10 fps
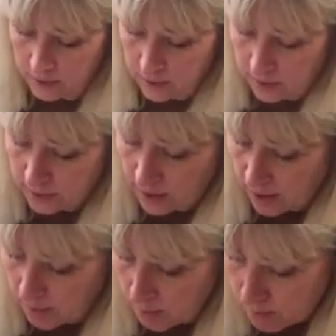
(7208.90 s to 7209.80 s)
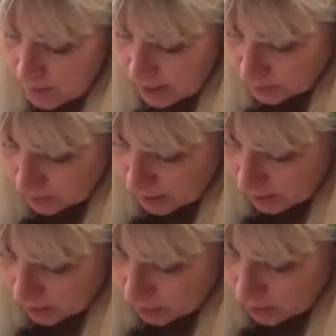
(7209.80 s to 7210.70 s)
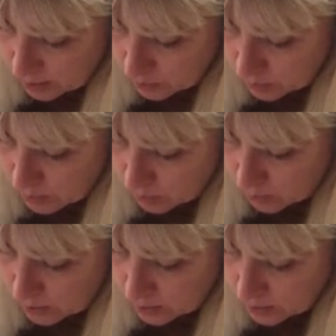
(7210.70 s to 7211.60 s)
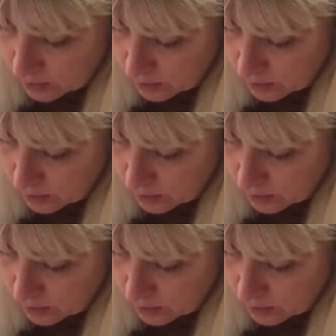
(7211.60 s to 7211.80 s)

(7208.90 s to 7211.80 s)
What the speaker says: So I have a mess behind where this wheel was.